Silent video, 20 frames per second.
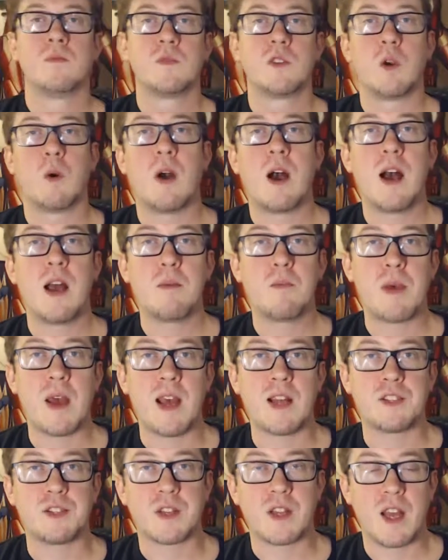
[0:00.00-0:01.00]
So Eye
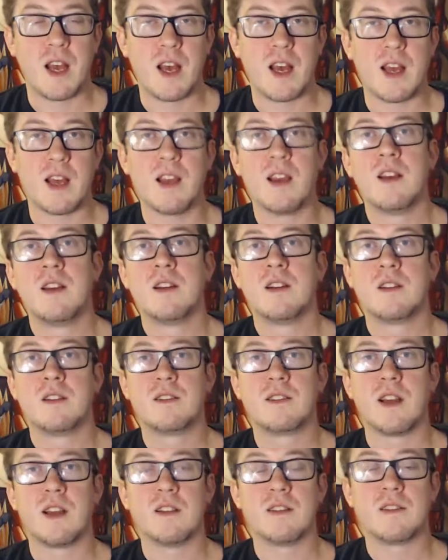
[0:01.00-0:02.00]
Patch Guy
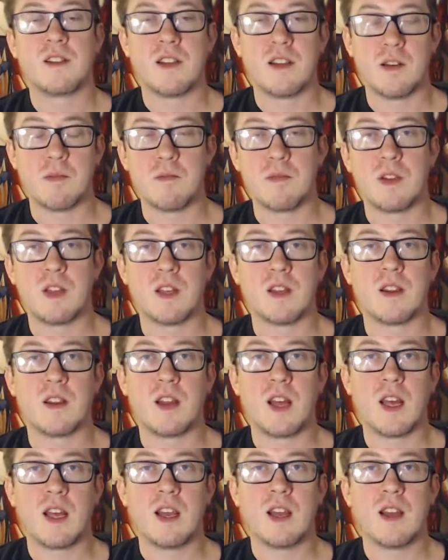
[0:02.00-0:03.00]
tells him that
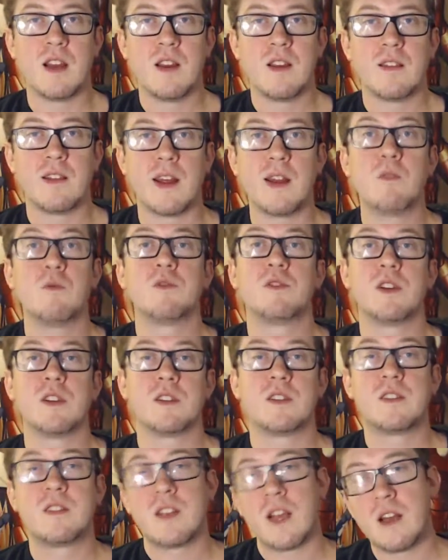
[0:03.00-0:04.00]
they don't
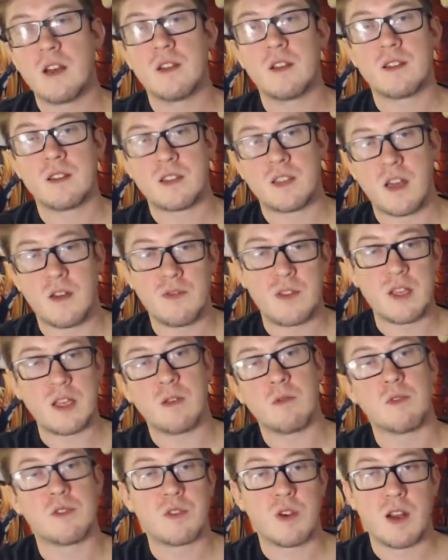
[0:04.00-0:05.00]
just sell the stuff that you
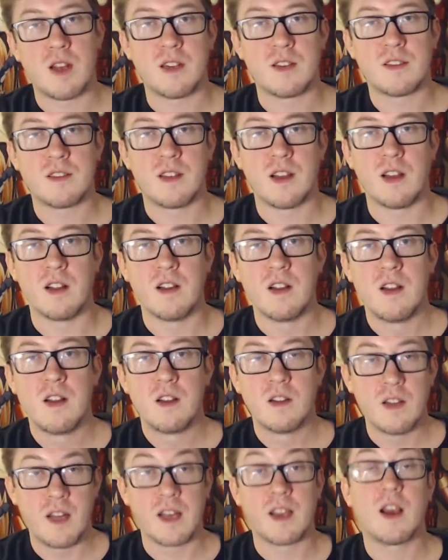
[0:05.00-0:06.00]
were trying to sell.
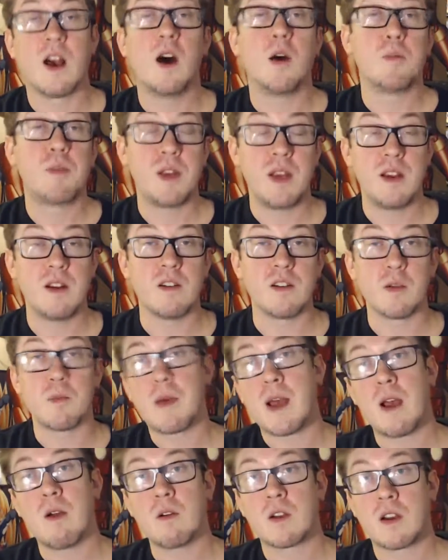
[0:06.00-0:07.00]
Like up here in the
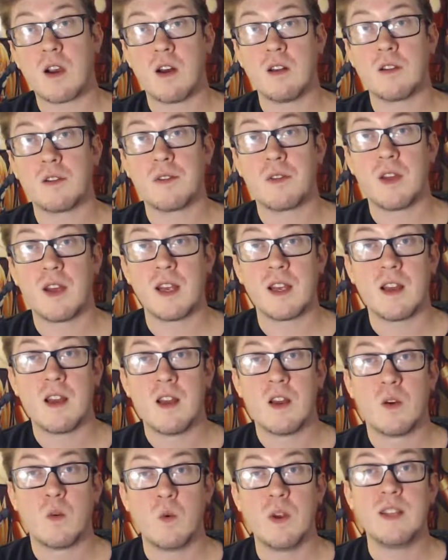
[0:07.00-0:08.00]
power caller thing,
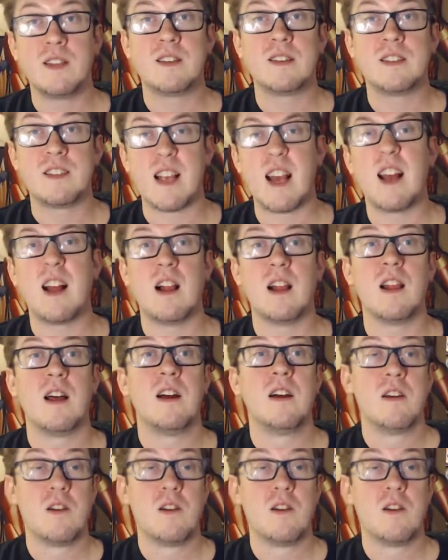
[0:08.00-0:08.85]
we sell